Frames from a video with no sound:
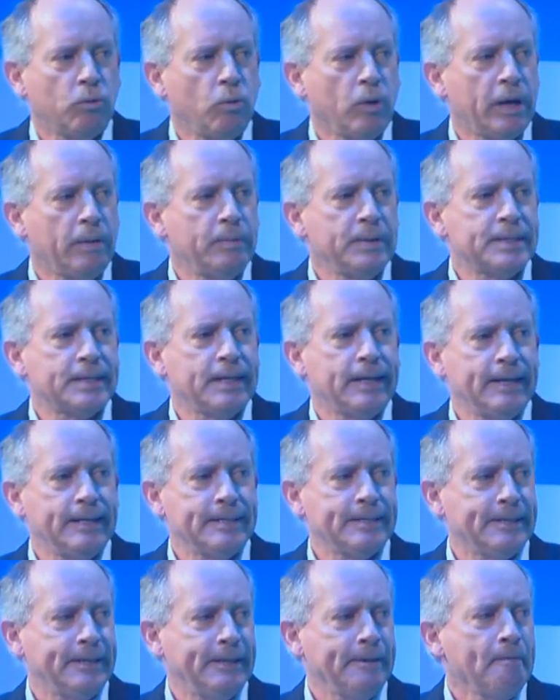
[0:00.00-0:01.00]
All I would say
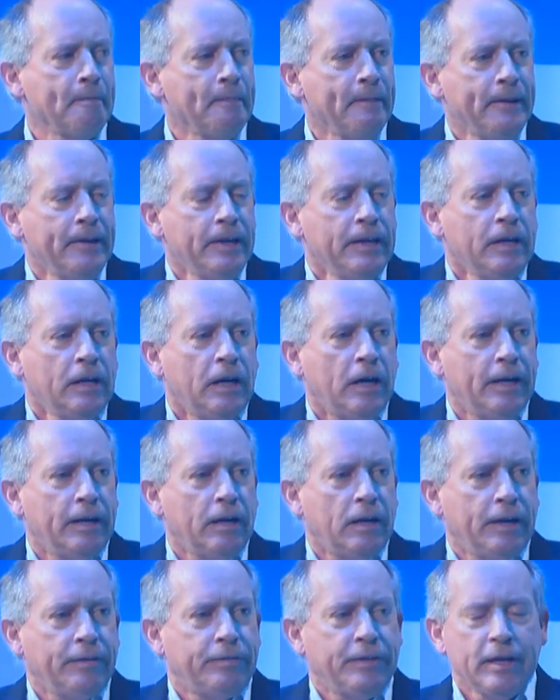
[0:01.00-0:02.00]
is that
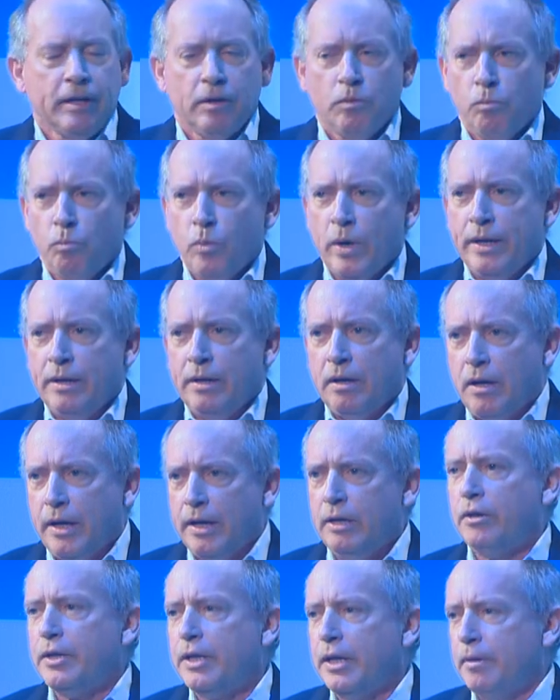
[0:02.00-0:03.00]
I think when
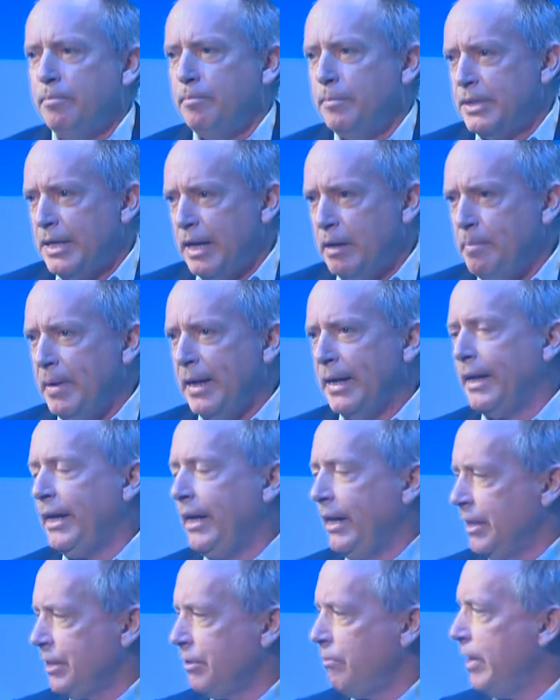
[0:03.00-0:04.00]
I look at, say,
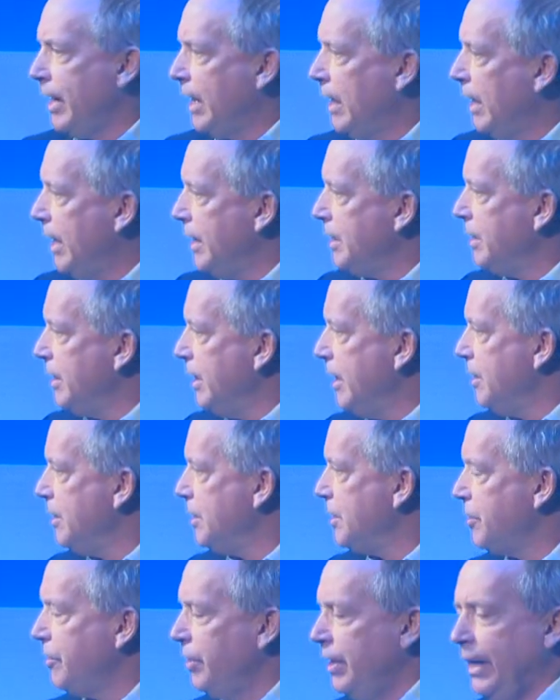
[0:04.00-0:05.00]
banking as a regulated
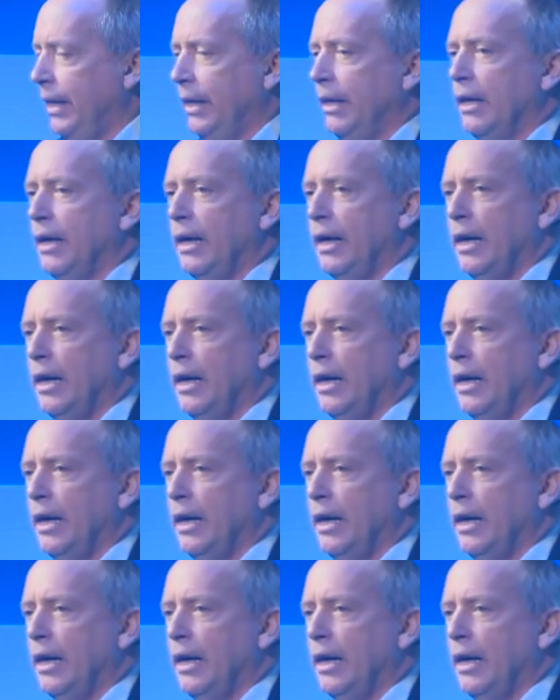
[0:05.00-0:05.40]
industry,